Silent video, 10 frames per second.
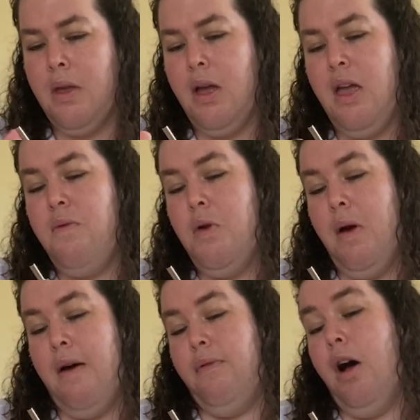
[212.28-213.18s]
If you
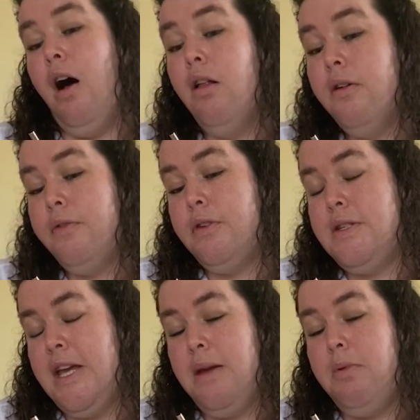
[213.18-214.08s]
have colorful
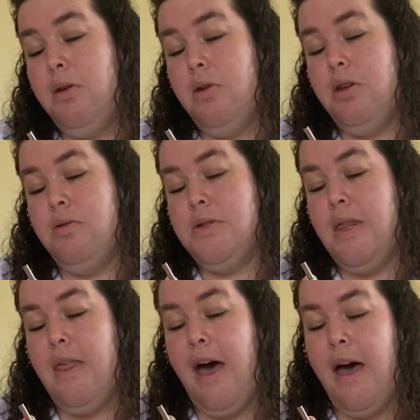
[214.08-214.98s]
tape, you can use
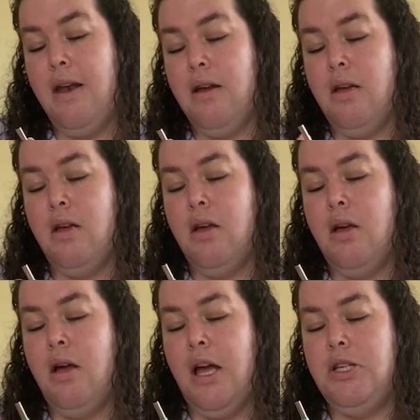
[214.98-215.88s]
that.
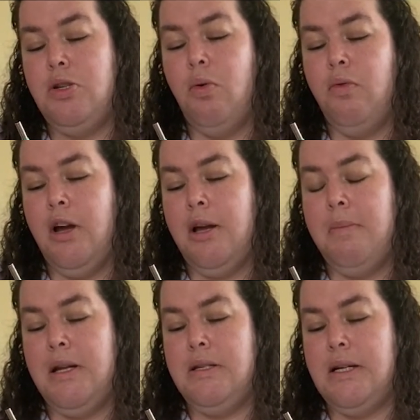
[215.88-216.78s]
I don't
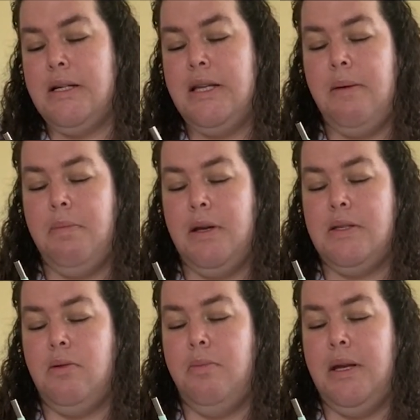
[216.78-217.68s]
recommend duct tape because
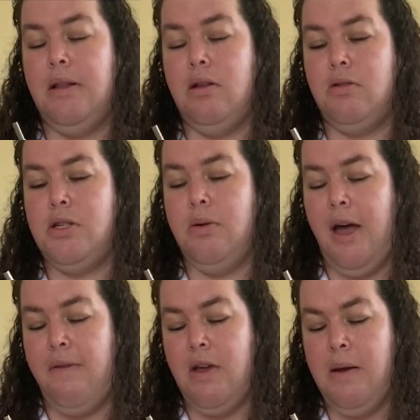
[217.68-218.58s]
it'll be a little too
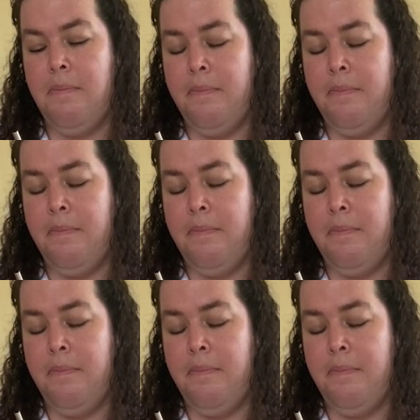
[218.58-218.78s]
heavy.